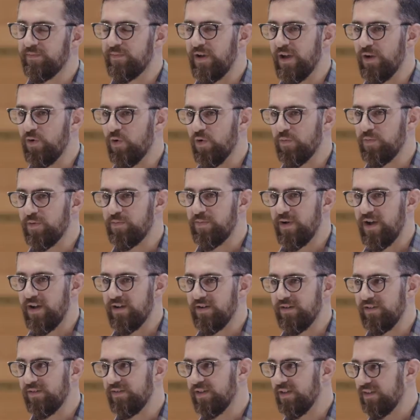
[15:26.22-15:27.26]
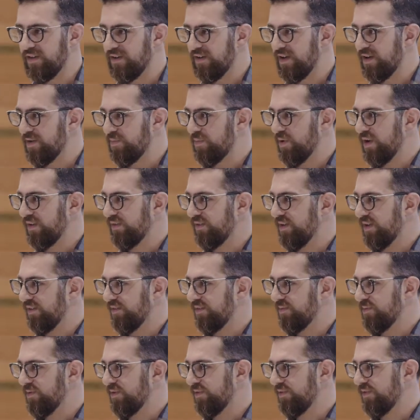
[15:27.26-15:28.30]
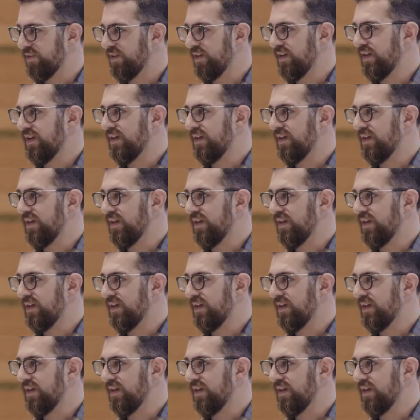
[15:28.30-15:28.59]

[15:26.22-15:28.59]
by corporate buyers and their enterprise customers.